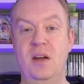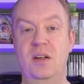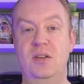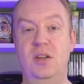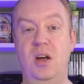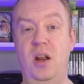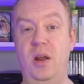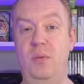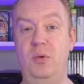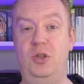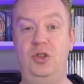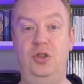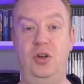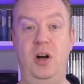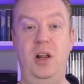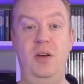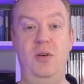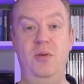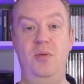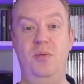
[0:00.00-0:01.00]
So they were
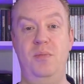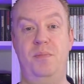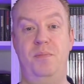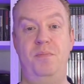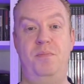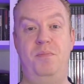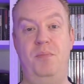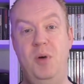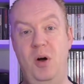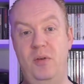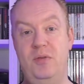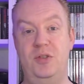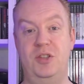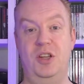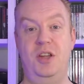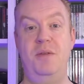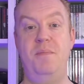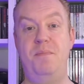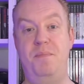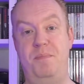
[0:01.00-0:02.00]
trying to
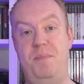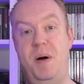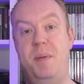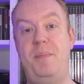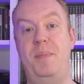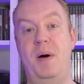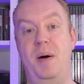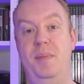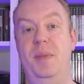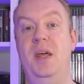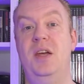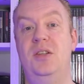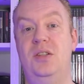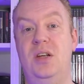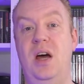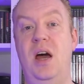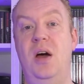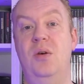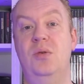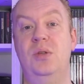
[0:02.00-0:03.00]
obviously bump up their
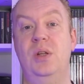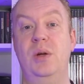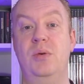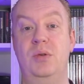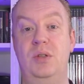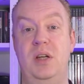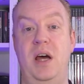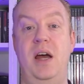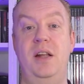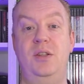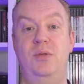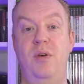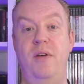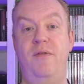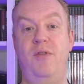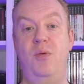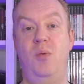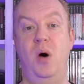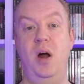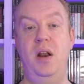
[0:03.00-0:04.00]
sales and they were saying to
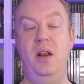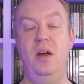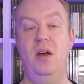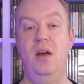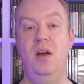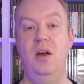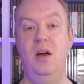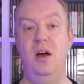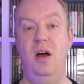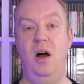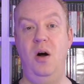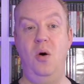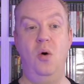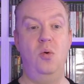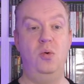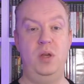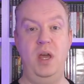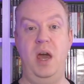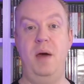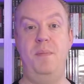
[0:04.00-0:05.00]
everyone,
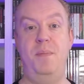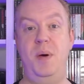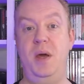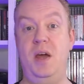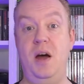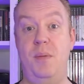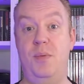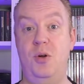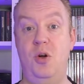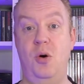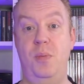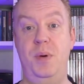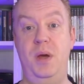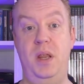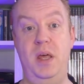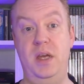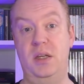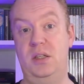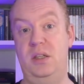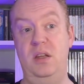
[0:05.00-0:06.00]
oh yeah, pick up a copy
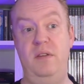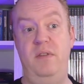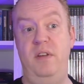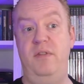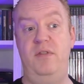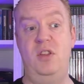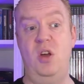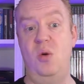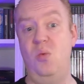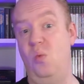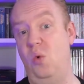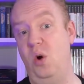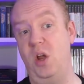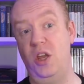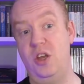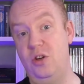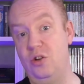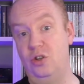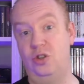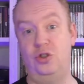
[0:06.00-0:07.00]
of this. And even if you don't want
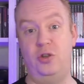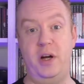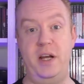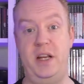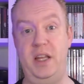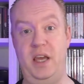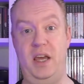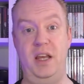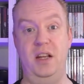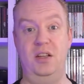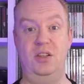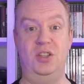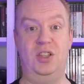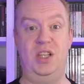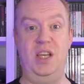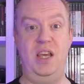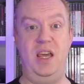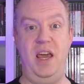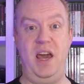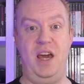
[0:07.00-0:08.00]
it, you can trade it in at
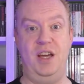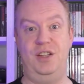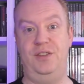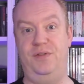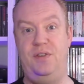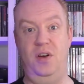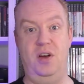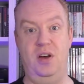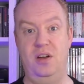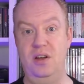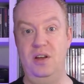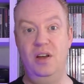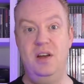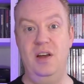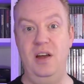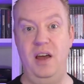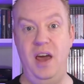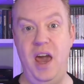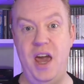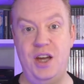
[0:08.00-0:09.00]
CEX for
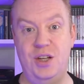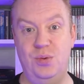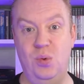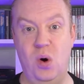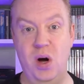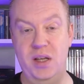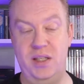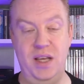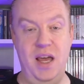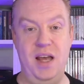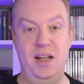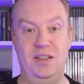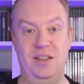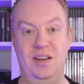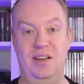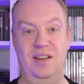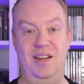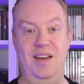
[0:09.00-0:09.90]
XYZ.